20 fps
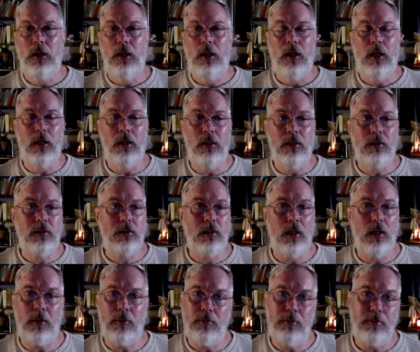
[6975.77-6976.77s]
and it's
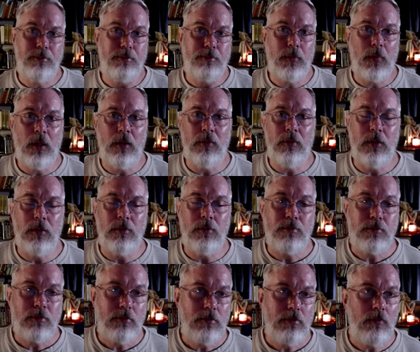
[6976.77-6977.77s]
like, I mean,
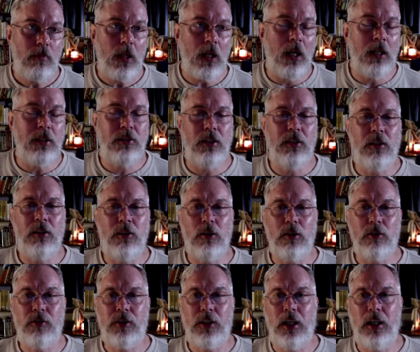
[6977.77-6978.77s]
I see the
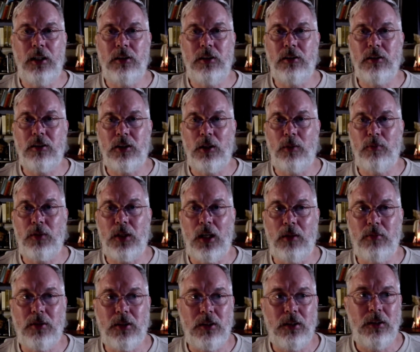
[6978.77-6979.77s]
notifications
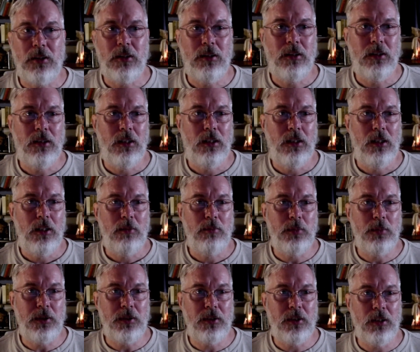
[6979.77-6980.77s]
sometimes,
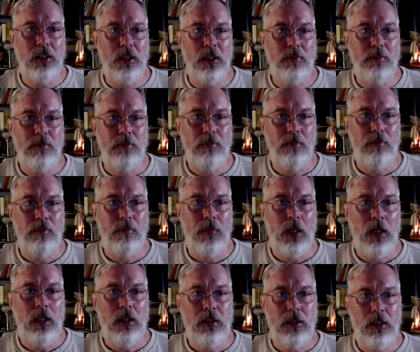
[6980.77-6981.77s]
but
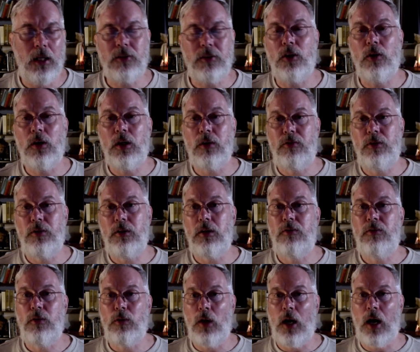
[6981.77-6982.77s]
yeah. So if
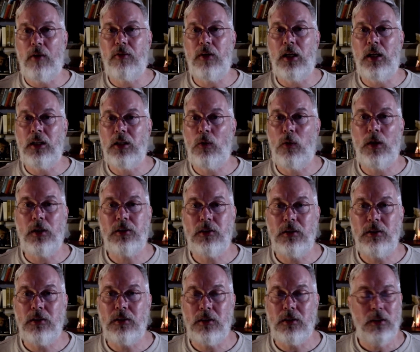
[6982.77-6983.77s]
you have any
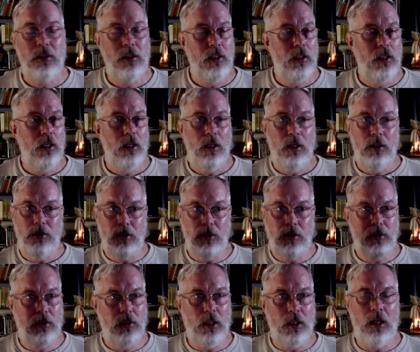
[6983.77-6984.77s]
questions,
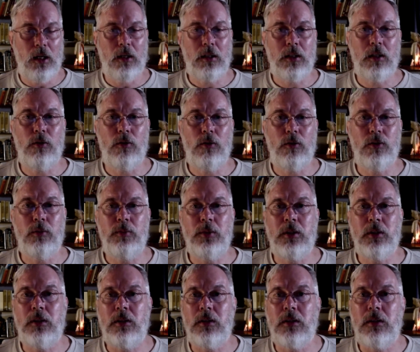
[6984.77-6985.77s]
just include them in
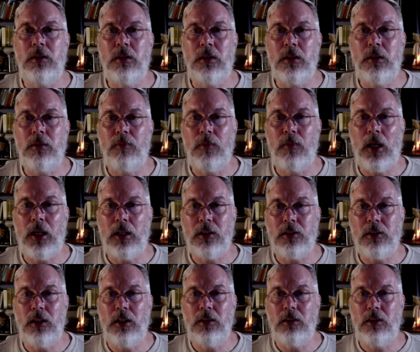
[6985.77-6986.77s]
the. I guess
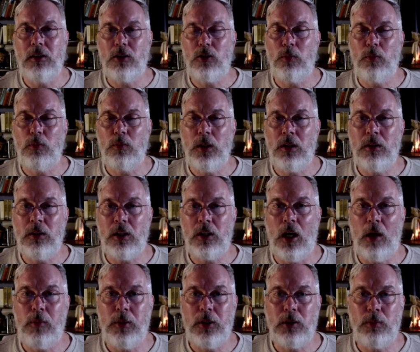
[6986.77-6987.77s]
the easiest would be in the
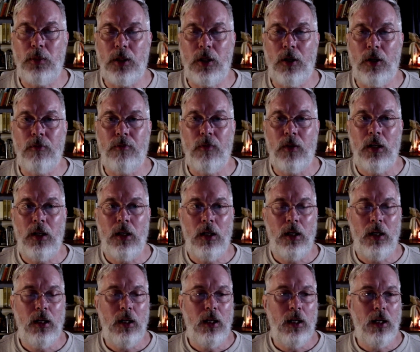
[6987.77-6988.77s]
comments below,
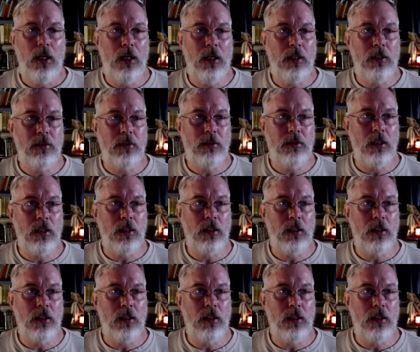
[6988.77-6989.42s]
and